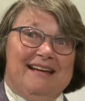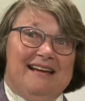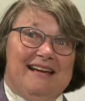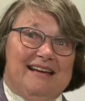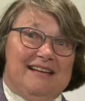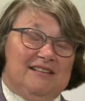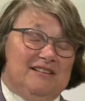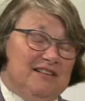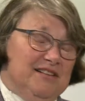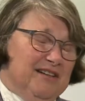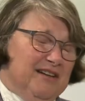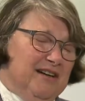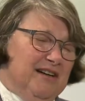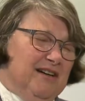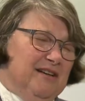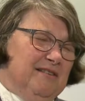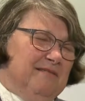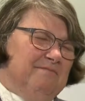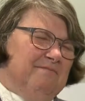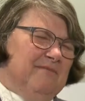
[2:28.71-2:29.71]
And
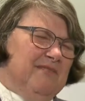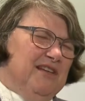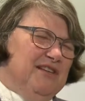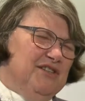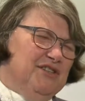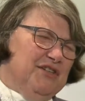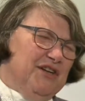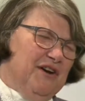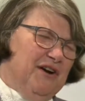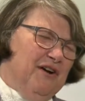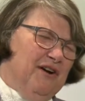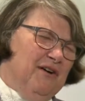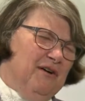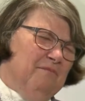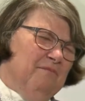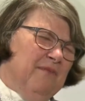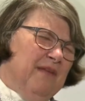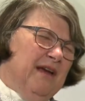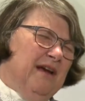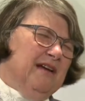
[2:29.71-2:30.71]
uh, these are
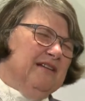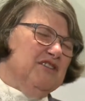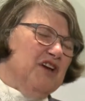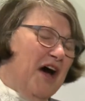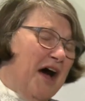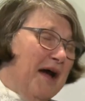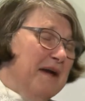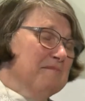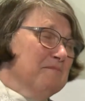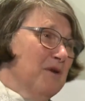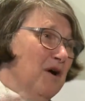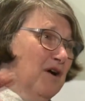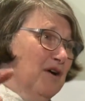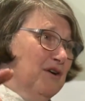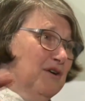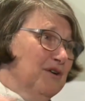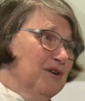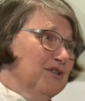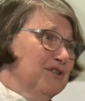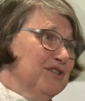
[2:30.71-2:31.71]
time
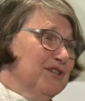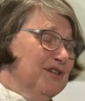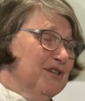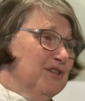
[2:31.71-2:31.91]
markers.